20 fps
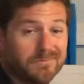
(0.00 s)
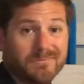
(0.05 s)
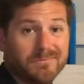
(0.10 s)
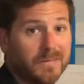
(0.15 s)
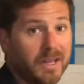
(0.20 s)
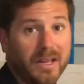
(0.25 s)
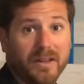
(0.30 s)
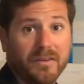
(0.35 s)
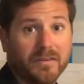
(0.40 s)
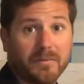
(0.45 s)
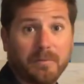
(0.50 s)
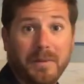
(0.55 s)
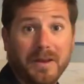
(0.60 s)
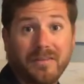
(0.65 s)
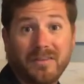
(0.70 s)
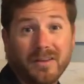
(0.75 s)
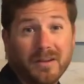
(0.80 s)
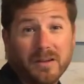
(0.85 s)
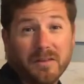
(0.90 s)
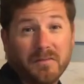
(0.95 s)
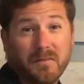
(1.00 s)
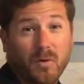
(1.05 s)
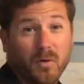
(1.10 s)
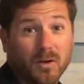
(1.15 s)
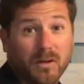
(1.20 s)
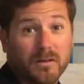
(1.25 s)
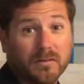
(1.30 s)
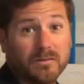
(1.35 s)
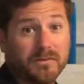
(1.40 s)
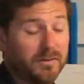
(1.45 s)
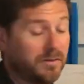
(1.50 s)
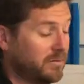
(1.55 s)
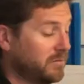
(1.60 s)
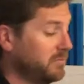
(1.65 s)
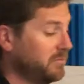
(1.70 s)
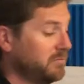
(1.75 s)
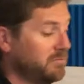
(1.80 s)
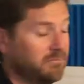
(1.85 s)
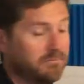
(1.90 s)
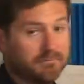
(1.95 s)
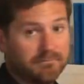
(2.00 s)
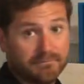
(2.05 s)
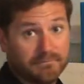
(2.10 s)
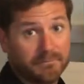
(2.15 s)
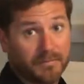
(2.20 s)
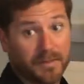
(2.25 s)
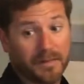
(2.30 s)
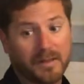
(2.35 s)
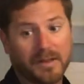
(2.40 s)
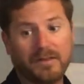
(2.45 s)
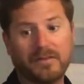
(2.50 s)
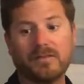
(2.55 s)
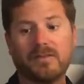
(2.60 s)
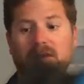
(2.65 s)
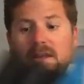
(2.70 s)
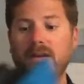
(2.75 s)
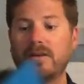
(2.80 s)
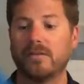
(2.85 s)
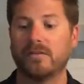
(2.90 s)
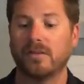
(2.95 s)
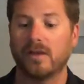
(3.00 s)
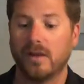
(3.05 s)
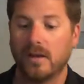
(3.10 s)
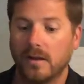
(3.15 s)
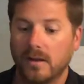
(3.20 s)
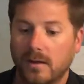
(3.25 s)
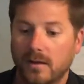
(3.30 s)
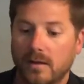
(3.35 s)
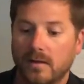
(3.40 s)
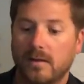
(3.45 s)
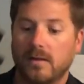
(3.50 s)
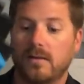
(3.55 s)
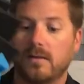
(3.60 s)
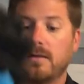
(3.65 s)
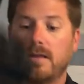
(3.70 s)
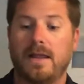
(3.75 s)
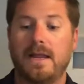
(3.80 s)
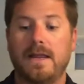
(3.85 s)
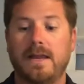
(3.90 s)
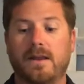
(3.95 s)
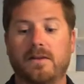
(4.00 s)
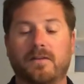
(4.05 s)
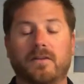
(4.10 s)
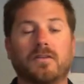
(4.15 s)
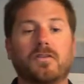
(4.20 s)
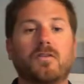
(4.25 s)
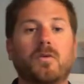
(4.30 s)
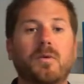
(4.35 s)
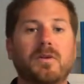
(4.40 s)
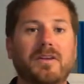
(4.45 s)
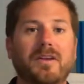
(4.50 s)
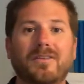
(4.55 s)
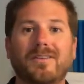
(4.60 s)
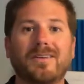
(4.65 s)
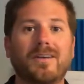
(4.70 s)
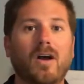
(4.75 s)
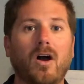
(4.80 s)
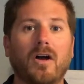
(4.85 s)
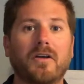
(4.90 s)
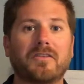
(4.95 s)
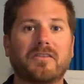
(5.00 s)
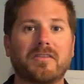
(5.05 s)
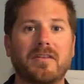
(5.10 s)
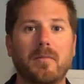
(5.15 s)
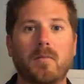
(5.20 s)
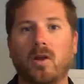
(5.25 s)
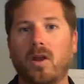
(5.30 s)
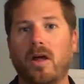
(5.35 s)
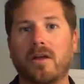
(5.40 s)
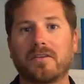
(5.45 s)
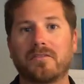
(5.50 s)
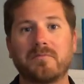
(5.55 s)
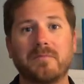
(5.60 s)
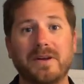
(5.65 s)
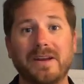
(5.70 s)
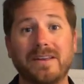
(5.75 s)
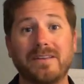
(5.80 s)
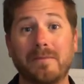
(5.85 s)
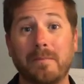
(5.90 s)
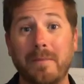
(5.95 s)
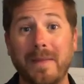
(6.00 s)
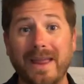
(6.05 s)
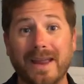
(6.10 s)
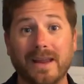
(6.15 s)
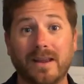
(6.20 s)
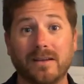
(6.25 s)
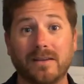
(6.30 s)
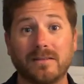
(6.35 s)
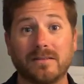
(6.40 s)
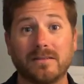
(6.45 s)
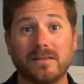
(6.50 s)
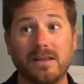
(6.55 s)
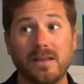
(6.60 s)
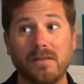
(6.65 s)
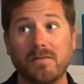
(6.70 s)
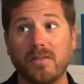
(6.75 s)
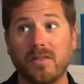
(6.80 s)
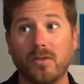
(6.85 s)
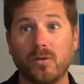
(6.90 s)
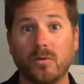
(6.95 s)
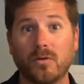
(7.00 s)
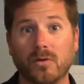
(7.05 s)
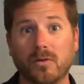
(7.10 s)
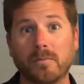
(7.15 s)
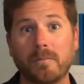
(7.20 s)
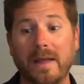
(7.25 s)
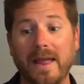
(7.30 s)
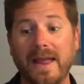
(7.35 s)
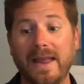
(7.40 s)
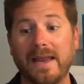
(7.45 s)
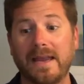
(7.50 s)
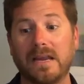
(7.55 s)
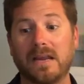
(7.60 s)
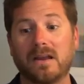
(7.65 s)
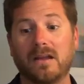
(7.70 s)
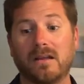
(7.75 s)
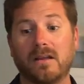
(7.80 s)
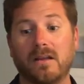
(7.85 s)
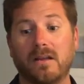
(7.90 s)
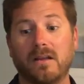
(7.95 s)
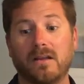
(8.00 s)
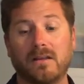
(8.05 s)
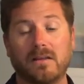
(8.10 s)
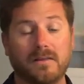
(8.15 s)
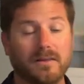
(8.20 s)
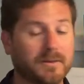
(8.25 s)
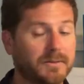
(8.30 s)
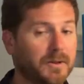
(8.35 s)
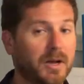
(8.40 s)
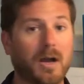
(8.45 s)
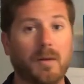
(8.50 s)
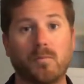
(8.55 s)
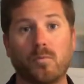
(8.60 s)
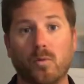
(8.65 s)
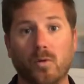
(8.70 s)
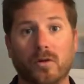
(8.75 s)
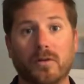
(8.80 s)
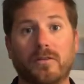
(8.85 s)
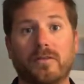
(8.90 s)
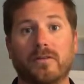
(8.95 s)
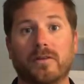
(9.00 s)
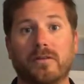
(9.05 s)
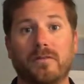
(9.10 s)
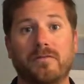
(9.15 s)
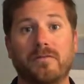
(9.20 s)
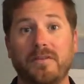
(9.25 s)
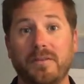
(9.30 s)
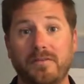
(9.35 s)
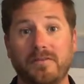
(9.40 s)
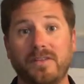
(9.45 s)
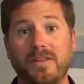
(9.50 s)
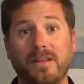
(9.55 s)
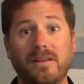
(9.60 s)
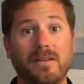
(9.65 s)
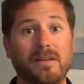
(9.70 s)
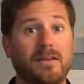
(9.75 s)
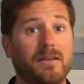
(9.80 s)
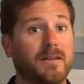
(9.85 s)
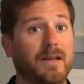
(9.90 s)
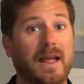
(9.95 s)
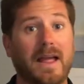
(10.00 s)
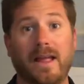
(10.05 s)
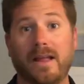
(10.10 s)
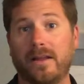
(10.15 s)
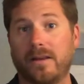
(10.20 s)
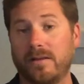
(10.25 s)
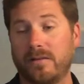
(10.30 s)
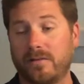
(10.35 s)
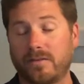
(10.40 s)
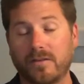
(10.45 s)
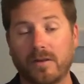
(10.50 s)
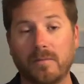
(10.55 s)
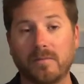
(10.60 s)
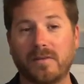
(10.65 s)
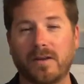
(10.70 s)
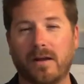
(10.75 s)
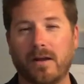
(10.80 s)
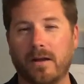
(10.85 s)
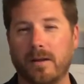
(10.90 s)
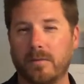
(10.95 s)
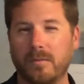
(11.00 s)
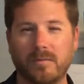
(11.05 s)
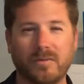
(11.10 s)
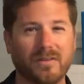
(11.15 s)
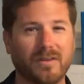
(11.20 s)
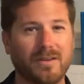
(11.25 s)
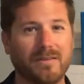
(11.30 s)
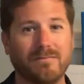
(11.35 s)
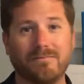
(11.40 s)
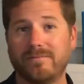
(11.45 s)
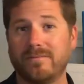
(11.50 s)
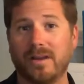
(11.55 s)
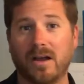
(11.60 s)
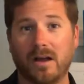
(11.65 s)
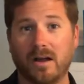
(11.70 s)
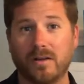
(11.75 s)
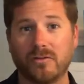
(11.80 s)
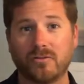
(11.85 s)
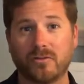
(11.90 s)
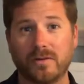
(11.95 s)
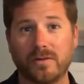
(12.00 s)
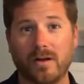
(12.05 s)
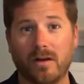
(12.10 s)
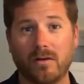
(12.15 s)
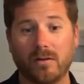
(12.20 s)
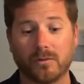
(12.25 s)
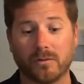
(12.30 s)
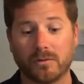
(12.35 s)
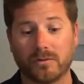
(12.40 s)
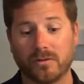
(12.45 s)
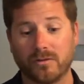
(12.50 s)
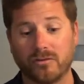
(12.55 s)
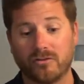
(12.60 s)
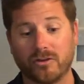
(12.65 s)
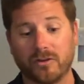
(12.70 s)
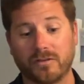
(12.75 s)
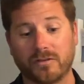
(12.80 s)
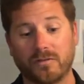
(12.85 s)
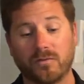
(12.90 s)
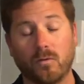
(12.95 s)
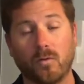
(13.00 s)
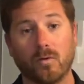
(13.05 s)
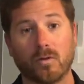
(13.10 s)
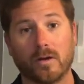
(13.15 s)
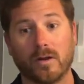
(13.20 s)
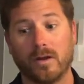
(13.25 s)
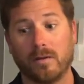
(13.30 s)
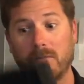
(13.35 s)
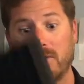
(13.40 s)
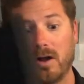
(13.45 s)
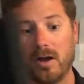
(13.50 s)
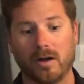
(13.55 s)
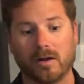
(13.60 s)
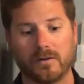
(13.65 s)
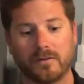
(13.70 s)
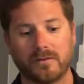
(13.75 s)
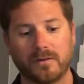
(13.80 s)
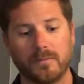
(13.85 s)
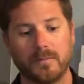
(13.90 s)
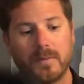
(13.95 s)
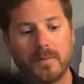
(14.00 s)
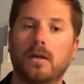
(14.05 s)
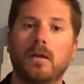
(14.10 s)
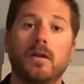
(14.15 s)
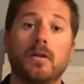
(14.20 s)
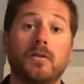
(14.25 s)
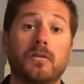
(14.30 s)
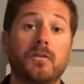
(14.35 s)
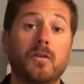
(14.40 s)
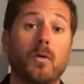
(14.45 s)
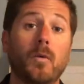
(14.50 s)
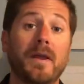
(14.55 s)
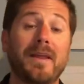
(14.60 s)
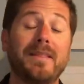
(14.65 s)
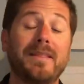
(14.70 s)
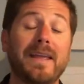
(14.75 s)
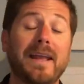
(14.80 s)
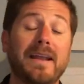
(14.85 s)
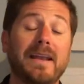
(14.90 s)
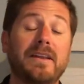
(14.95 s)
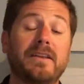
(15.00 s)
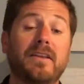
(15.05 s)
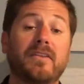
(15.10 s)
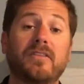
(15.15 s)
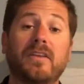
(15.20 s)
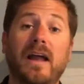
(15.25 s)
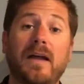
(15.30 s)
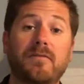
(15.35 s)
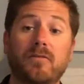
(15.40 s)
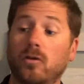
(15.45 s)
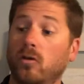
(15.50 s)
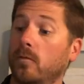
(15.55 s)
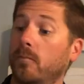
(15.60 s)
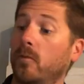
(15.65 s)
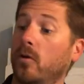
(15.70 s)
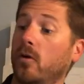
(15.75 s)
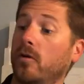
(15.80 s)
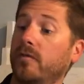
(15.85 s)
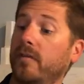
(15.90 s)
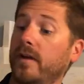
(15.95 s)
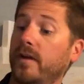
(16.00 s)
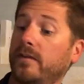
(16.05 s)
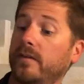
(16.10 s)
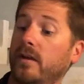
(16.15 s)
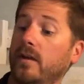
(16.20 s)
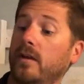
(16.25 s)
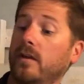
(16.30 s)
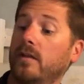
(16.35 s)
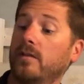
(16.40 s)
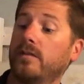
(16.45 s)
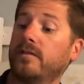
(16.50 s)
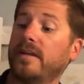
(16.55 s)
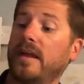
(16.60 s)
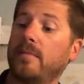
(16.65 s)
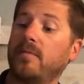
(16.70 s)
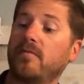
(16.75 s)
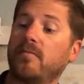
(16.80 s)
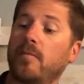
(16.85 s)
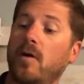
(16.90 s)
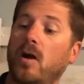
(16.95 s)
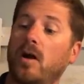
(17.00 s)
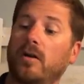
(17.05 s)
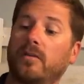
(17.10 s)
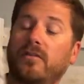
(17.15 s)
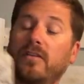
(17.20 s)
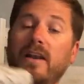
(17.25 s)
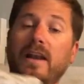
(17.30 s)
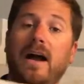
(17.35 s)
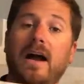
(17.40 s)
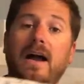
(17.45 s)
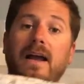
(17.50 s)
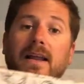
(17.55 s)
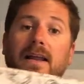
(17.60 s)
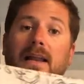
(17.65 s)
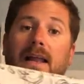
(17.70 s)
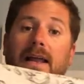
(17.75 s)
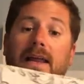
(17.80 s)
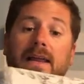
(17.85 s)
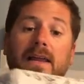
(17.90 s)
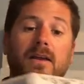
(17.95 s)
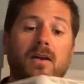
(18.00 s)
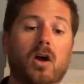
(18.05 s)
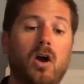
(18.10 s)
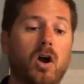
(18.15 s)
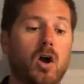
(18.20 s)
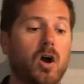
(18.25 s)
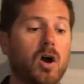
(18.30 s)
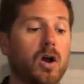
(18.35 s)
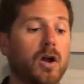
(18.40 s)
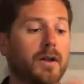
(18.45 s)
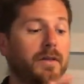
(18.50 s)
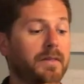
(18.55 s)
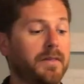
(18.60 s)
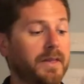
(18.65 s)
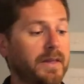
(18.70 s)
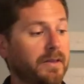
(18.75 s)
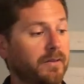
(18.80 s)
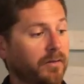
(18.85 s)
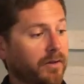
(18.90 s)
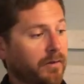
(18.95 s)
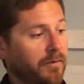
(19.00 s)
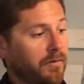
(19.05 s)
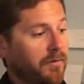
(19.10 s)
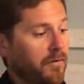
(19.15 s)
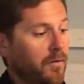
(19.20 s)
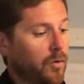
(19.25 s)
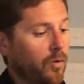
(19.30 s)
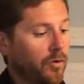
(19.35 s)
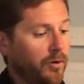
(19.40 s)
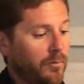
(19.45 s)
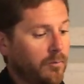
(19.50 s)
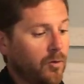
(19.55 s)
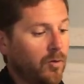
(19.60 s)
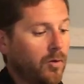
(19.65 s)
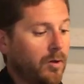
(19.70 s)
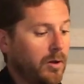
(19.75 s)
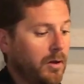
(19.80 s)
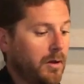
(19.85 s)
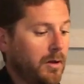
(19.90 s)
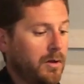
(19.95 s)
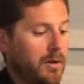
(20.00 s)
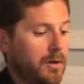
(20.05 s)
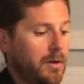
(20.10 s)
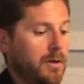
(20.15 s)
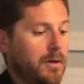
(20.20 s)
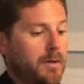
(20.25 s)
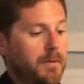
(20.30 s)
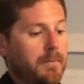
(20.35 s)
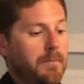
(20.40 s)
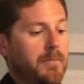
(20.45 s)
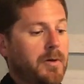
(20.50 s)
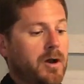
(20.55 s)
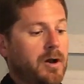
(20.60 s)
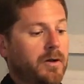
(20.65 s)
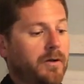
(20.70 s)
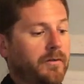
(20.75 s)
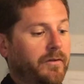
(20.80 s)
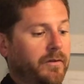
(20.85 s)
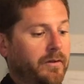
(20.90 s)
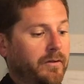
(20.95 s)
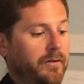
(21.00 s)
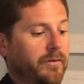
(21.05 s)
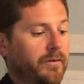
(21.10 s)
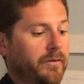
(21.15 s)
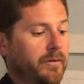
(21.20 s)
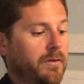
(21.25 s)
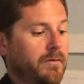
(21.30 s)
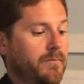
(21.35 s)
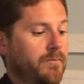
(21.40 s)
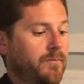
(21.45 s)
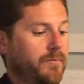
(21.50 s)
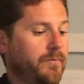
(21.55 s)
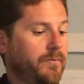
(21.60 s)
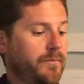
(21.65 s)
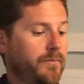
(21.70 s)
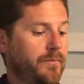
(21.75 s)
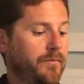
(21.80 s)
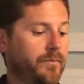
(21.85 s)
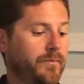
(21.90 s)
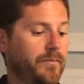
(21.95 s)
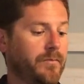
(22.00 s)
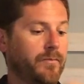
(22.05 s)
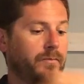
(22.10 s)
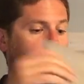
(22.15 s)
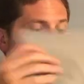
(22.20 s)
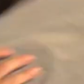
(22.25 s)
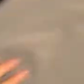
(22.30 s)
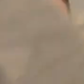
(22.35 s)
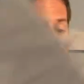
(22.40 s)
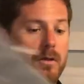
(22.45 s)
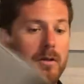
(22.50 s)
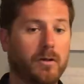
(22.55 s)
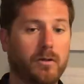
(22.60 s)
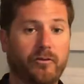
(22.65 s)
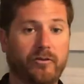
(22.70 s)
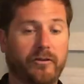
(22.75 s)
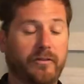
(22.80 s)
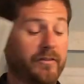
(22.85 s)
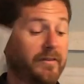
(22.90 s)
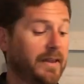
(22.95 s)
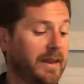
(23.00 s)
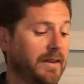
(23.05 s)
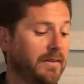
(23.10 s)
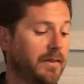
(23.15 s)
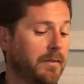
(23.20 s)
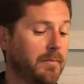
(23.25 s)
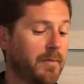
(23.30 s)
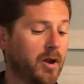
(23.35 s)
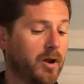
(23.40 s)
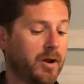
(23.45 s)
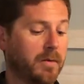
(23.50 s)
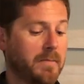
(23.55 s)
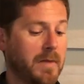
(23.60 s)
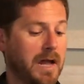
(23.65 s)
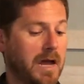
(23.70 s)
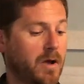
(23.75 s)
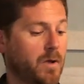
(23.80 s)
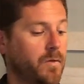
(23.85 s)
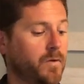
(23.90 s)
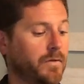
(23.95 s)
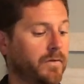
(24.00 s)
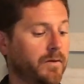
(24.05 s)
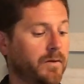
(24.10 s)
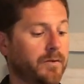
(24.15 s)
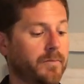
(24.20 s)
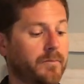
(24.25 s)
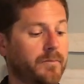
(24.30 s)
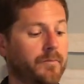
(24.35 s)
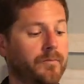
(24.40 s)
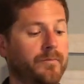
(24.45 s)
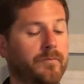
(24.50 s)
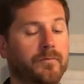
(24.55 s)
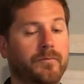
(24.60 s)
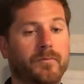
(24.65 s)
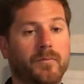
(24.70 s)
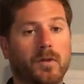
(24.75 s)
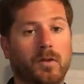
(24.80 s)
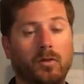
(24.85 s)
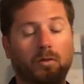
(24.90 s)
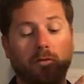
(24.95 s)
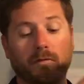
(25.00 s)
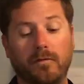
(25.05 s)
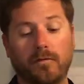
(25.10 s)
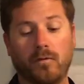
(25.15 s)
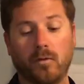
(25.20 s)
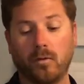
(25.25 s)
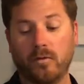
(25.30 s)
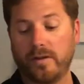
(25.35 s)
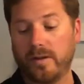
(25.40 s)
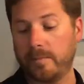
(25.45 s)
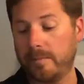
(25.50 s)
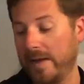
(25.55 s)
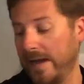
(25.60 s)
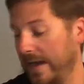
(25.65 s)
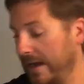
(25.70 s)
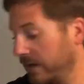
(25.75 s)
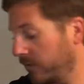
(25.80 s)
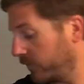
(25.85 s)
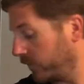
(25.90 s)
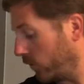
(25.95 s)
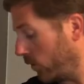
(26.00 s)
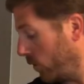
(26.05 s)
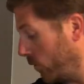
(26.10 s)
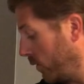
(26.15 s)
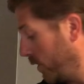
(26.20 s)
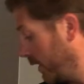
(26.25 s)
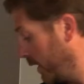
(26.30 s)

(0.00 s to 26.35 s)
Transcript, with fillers: is basically full of these things in it. So it doesn't cost them a lot of money to make, even though you're paying upwards of 50 and sometimes $100 just for a box. So in the end, it doesn't have to look perfect. The type of box that I like are these foldable boxes. You just take the bottom out, you fold it back. So